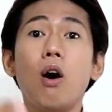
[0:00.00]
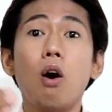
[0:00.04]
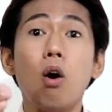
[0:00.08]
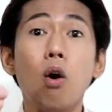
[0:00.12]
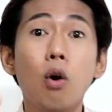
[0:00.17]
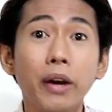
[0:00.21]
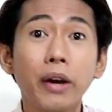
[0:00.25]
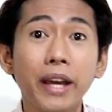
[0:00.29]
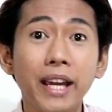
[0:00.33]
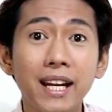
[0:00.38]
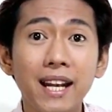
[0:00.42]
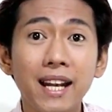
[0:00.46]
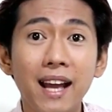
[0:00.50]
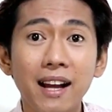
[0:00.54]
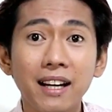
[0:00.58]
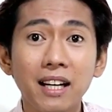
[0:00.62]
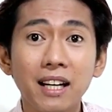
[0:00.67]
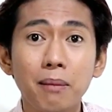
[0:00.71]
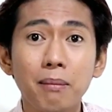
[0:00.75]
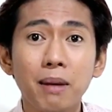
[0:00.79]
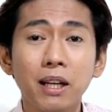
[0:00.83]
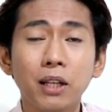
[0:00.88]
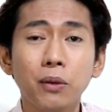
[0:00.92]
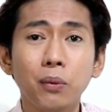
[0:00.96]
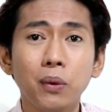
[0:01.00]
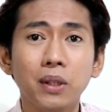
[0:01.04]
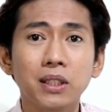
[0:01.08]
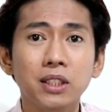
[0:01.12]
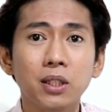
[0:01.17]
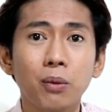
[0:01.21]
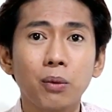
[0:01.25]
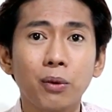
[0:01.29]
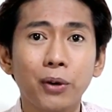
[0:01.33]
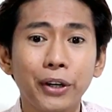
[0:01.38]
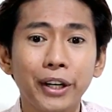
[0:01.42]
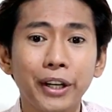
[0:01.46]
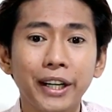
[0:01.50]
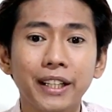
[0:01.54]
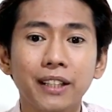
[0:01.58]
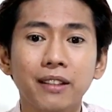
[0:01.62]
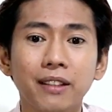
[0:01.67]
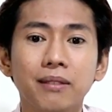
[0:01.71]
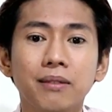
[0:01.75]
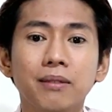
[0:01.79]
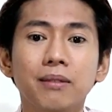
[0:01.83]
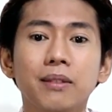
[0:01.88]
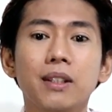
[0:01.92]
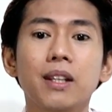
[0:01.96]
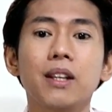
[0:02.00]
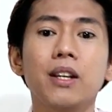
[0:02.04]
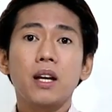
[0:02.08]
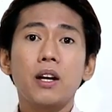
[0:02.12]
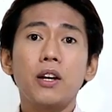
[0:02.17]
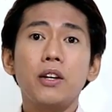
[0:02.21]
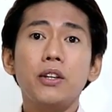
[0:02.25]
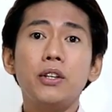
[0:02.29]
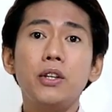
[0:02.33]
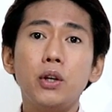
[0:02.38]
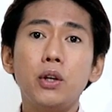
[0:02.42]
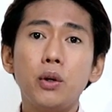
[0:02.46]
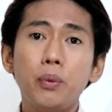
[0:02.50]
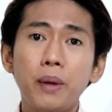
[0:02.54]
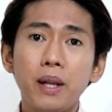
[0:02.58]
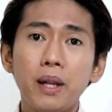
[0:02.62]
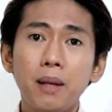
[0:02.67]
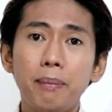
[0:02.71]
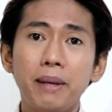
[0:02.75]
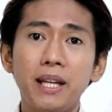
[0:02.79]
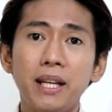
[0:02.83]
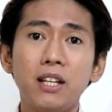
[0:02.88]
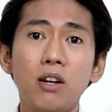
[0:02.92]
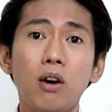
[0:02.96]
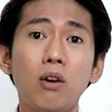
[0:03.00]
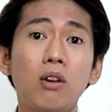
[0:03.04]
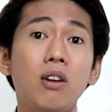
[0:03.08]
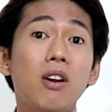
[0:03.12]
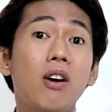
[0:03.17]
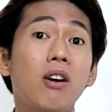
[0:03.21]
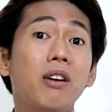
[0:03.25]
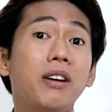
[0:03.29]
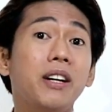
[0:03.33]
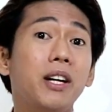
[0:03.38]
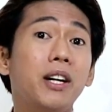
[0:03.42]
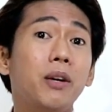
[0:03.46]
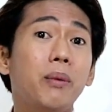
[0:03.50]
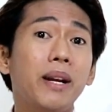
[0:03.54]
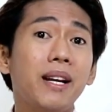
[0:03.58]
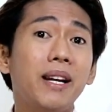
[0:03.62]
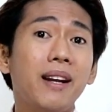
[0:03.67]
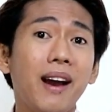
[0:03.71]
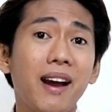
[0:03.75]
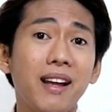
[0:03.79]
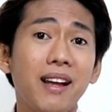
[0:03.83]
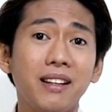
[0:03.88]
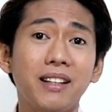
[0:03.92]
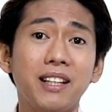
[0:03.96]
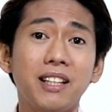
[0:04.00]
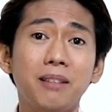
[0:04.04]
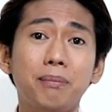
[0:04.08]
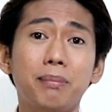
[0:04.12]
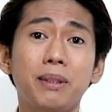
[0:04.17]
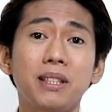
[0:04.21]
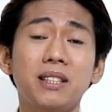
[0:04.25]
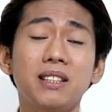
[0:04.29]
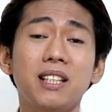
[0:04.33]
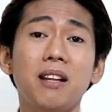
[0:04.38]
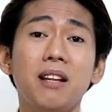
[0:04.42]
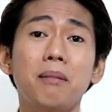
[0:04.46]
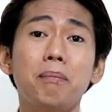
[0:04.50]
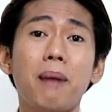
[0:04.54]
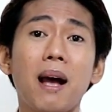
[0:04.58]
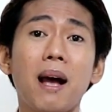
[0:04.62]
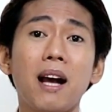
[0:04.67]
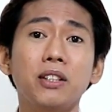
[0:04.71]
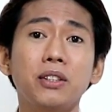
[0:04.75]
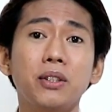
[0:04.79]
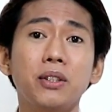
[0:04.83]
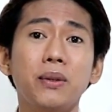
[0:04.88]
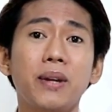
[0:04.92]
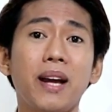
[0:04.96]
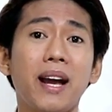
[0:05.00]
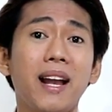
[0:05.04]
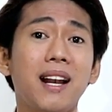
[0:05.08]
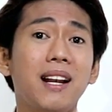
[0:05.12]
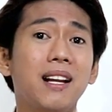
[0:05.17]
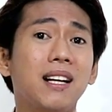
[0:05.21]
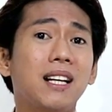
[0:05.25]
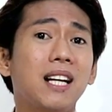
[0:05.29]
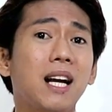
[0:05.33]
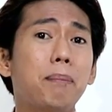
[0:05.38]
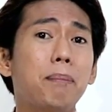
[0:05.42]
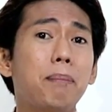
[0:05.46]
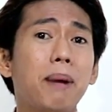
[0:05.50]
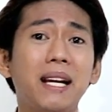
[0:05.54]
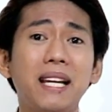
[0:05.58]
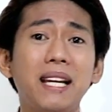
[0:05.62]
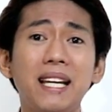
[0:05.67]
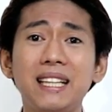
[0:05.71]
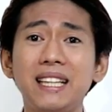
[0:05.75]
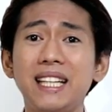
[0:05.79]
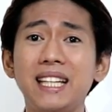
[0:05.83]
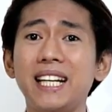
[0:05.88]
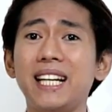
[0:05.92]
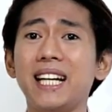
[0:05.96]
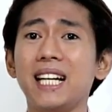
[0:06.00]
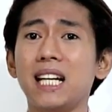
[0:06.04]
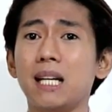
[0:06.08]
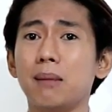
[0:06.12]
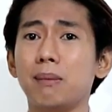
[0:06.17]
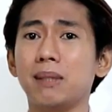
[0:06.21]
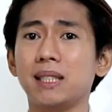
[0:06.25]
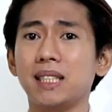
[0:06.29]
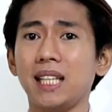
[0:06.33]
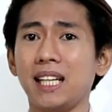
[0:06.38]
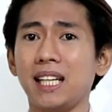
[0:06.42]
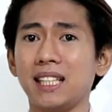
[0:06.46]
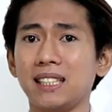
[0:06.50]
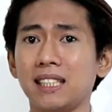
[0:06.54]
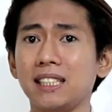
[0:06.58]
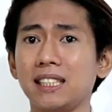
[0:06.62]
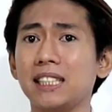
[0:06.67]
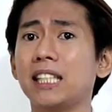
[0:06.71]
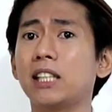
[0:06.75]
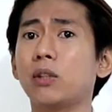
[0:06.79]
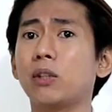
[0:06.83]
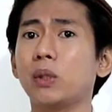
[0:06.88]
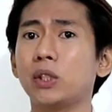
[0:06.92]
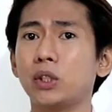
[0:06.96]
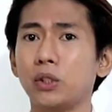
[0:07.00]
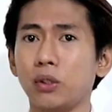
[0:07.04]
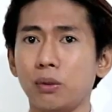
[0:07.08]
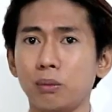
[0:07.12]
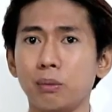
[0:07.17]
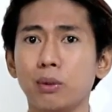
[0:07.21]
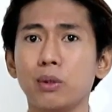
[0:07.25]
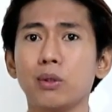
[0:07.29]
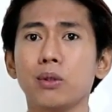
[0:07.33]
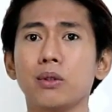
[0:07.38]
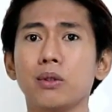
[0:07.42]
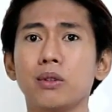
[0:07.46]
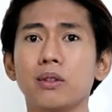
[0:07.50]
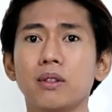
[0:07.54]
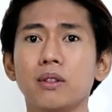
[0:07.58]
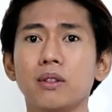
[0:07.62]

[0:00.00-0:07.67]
Okay lang na mag-quit sa work. You will be no longer 100% functional kapag hindi ka na masaya sa sitwasyon mo.